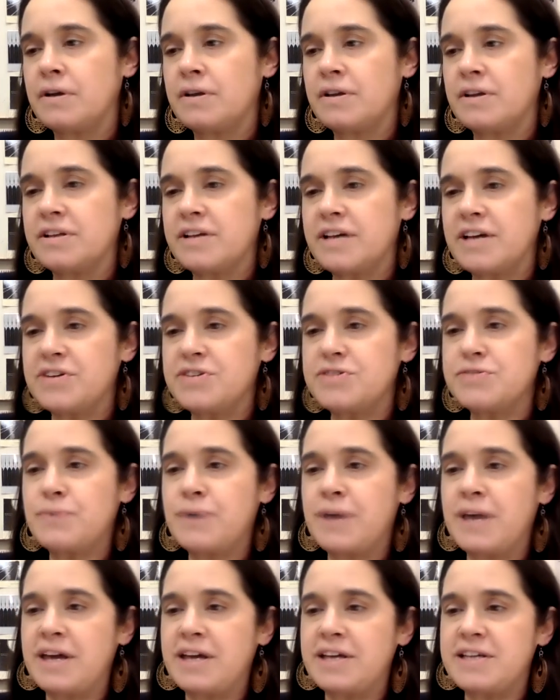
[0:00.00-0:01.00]
The letters
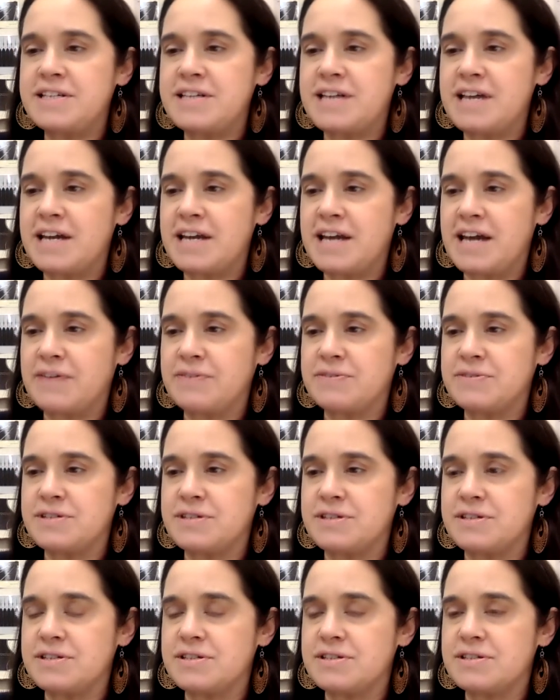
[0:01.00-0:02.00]
weighed 10
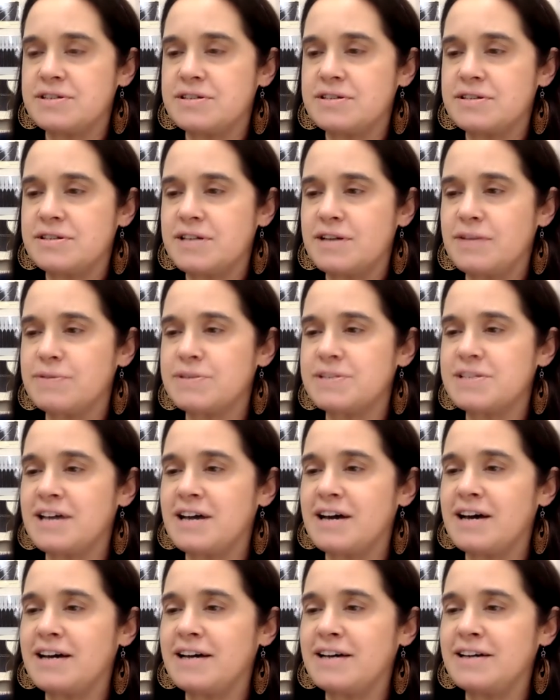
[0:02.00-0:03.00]
ounces. They were
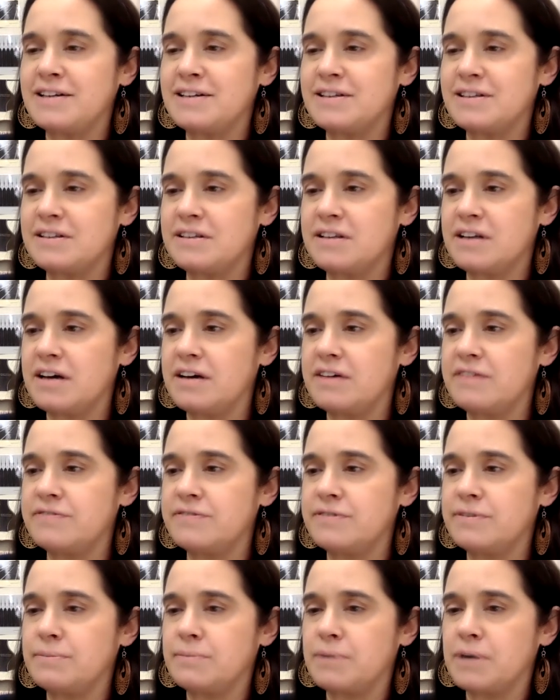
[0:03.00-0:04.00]
signed, Love,
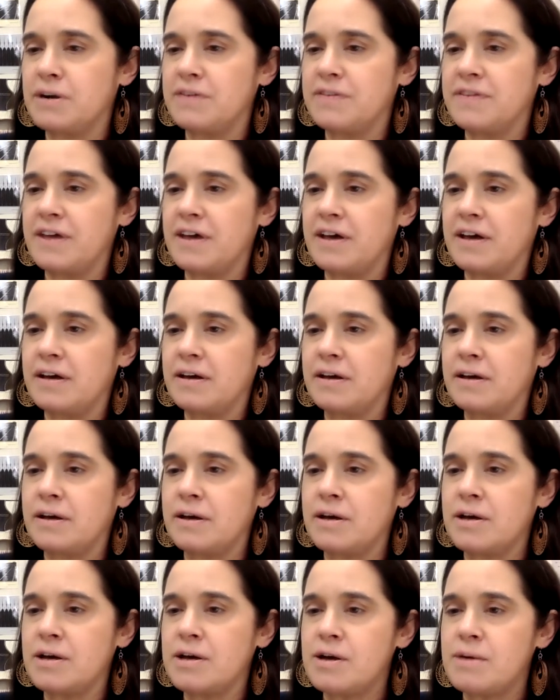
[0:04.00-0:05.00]
Martha.
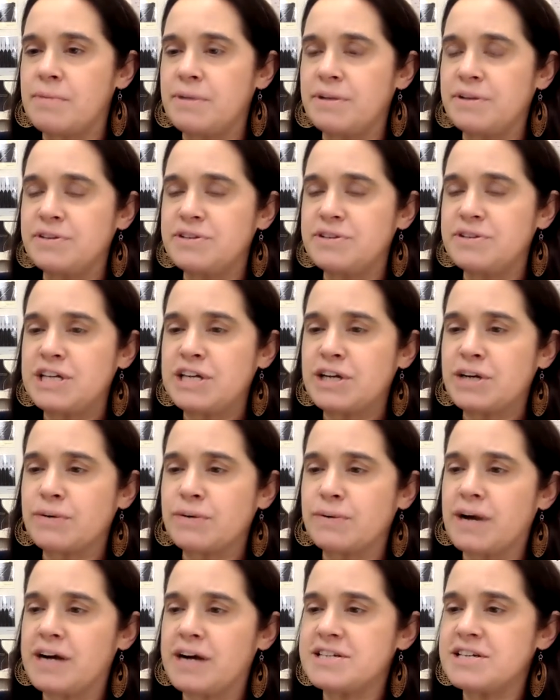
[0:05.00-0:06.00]
But Lieutenant
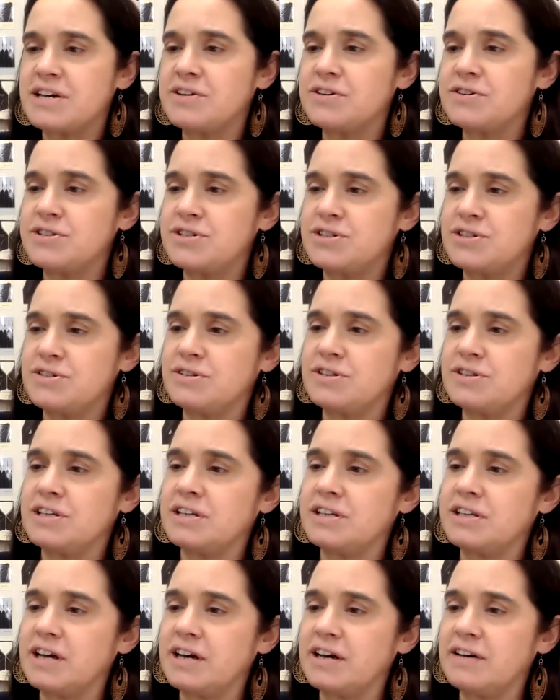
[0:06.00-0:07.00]
Cross understood
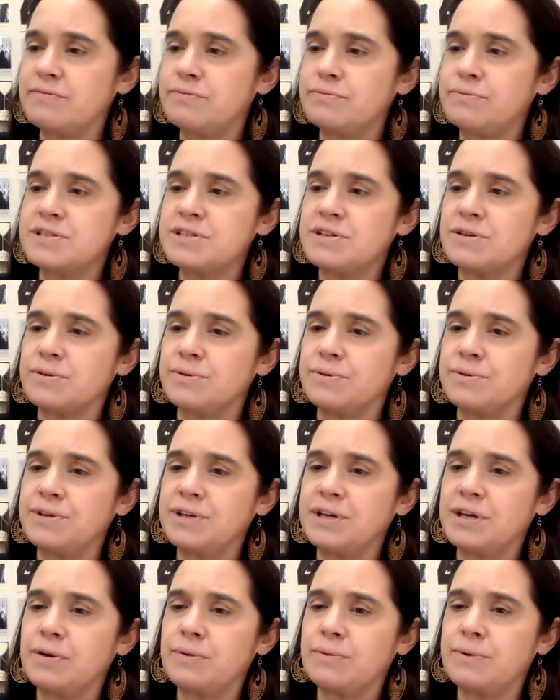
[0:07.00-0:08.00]
that love was
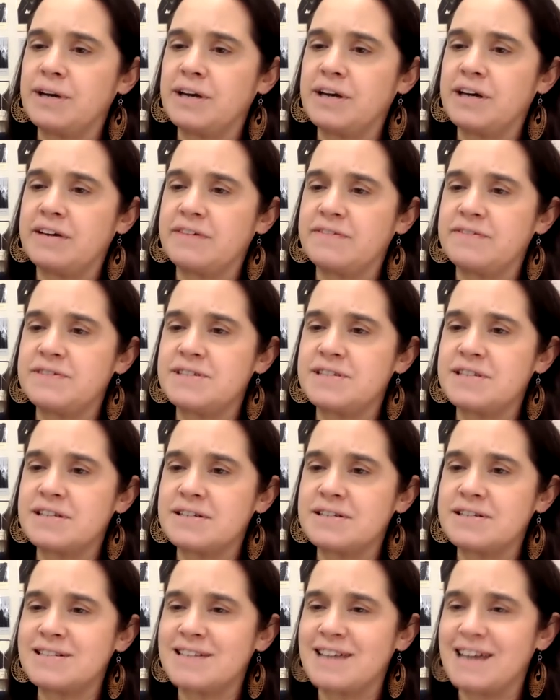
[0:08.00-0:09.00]
only a way of
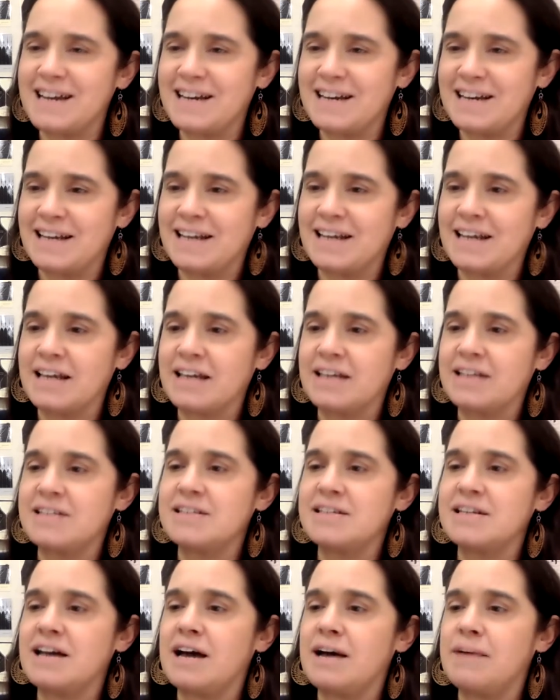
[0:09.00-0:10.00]
signing and
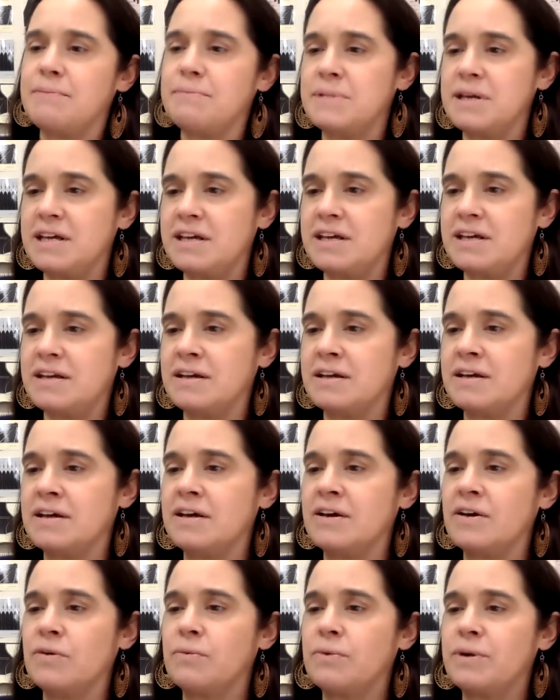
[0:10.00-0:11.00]
did not mean
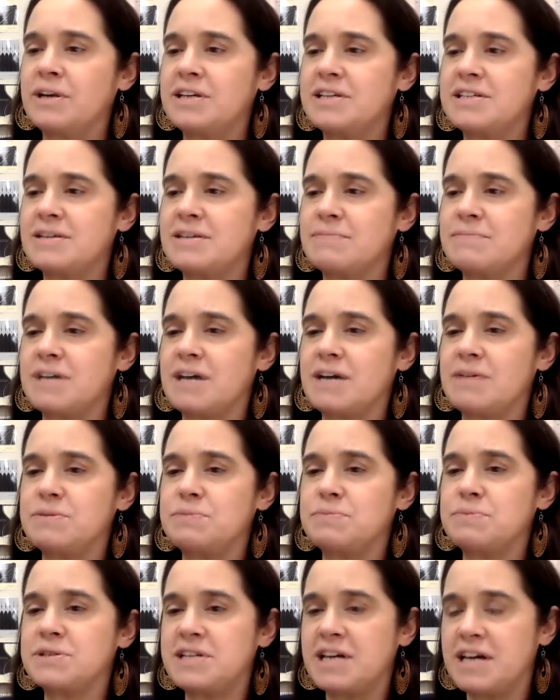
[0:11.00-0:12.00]
what he sometimes
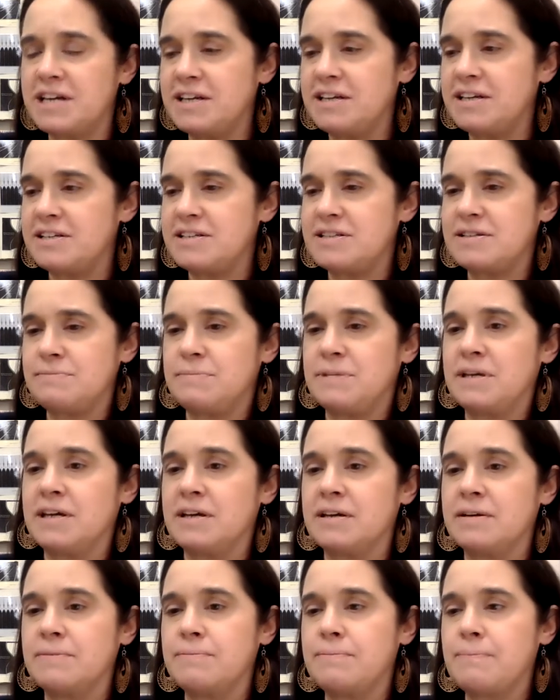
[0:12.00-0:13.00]
pretended it to
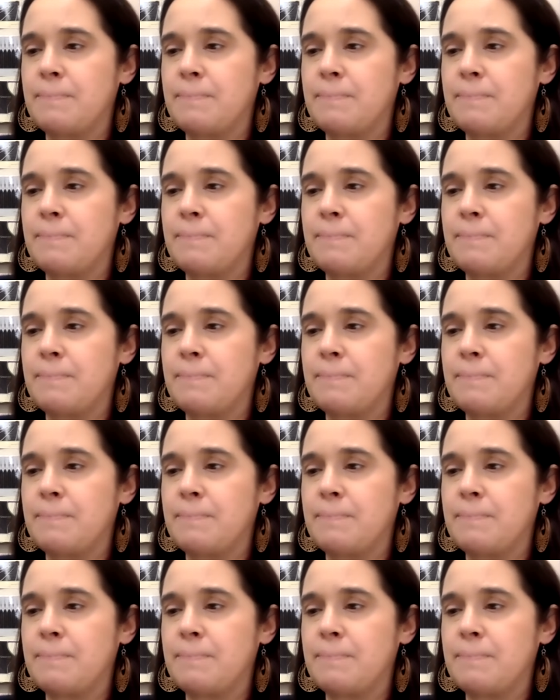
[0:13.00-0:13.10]
mean.